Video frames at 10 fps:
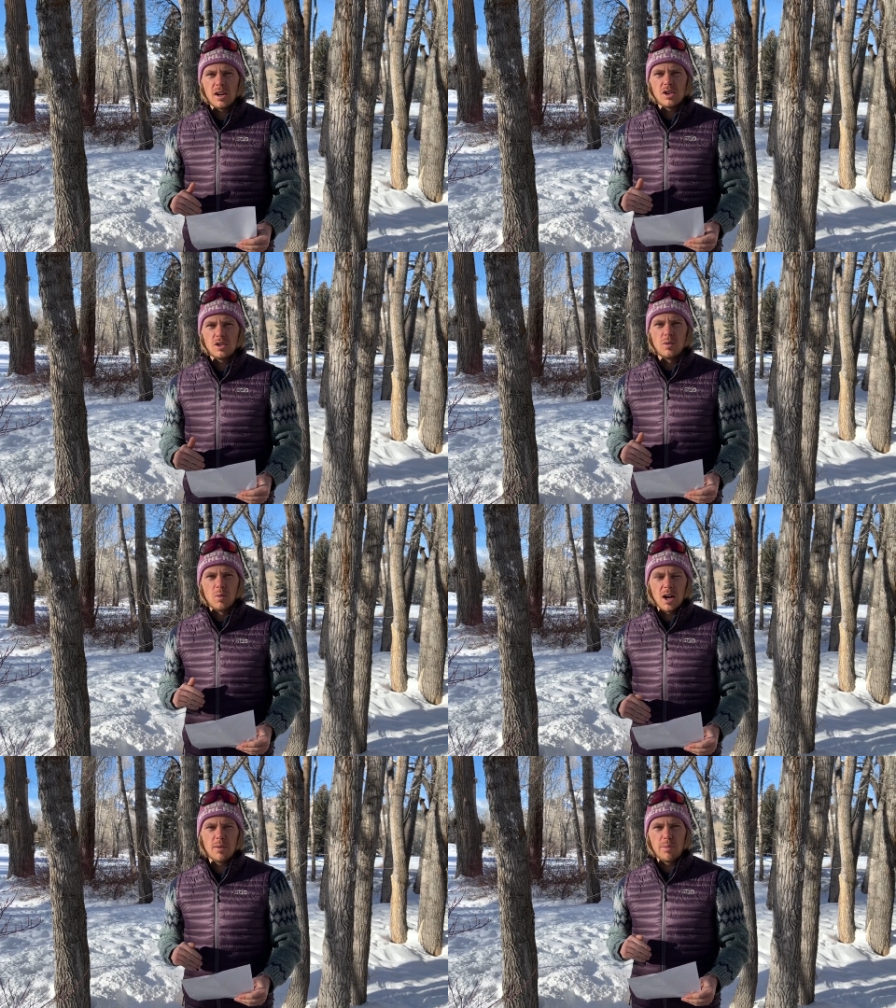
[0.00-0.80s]
to do
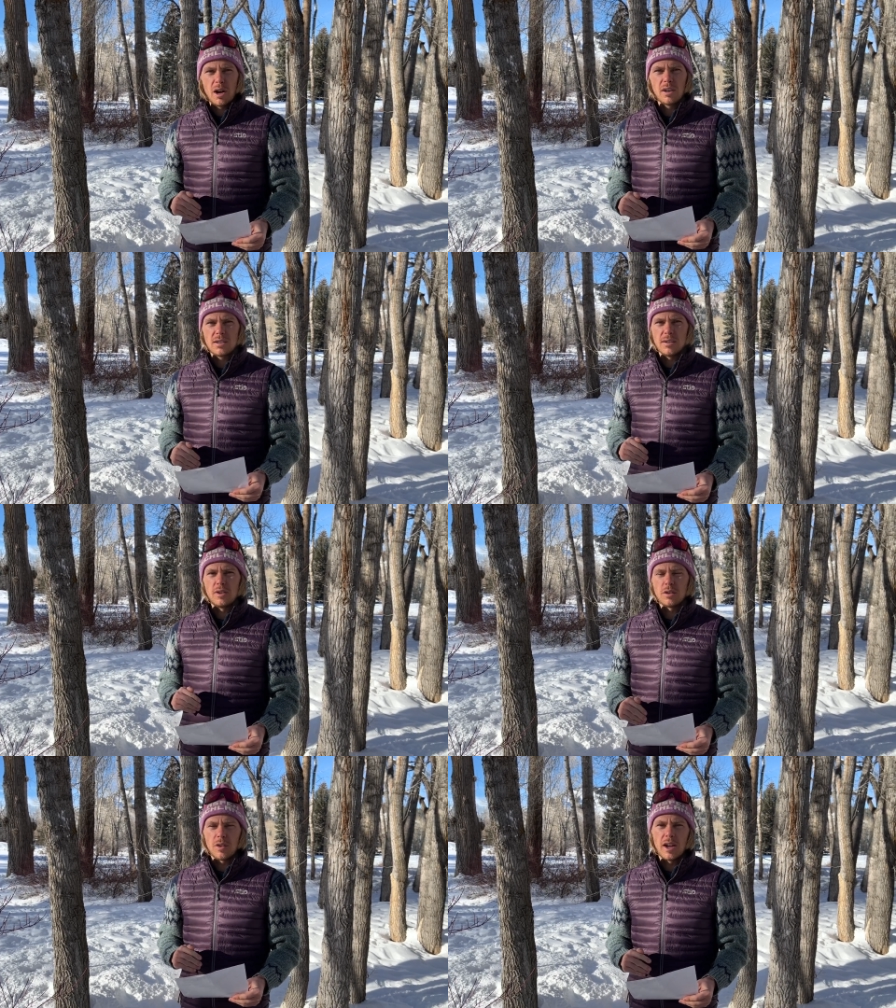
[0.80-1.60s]
what parts of
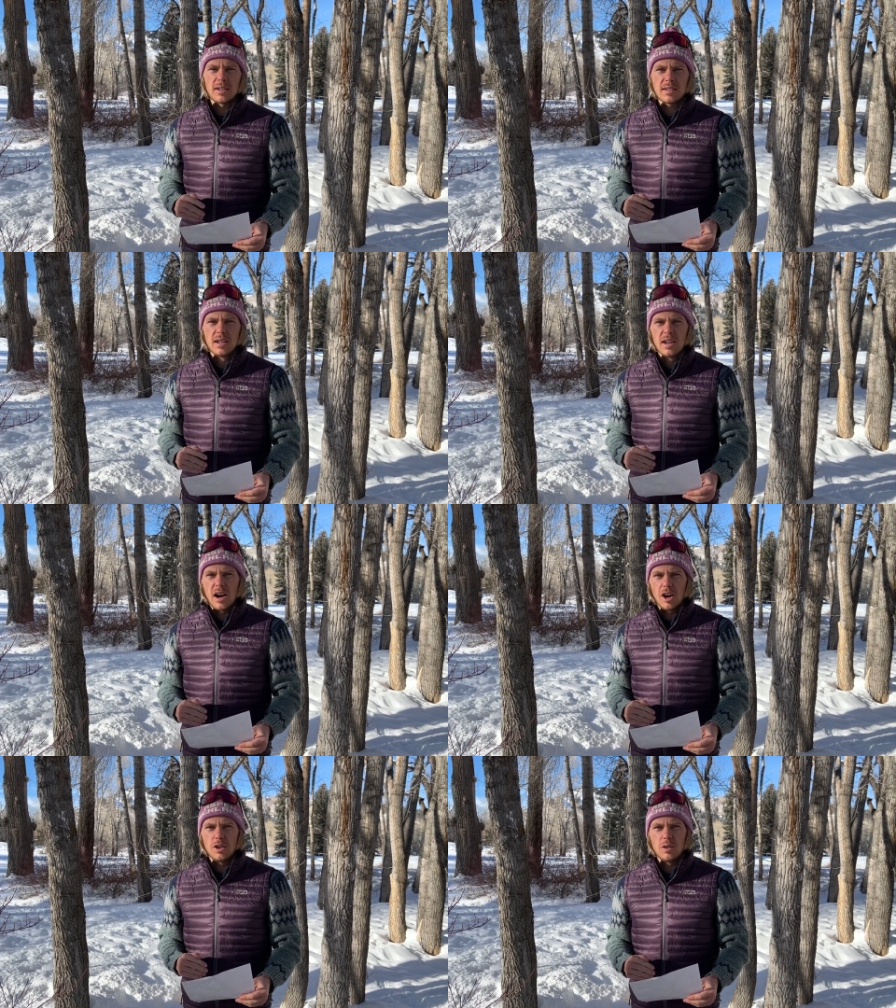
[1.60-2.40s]
your race.
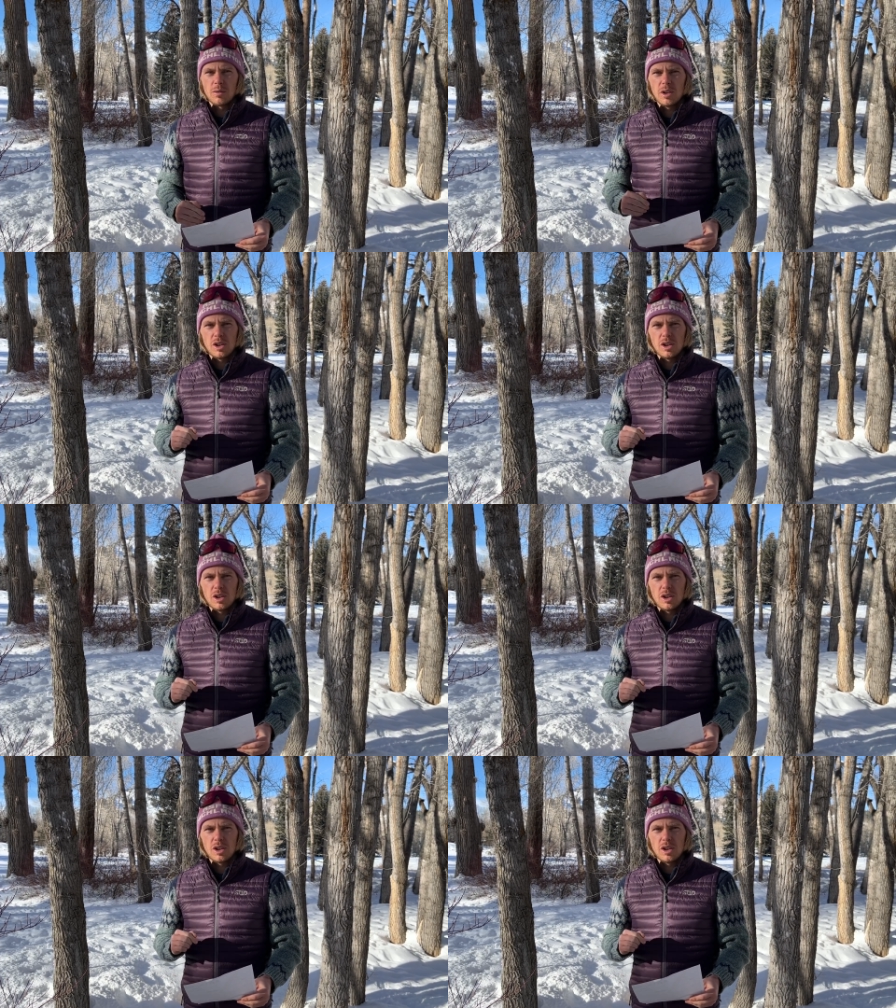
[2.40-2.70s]
Are you a really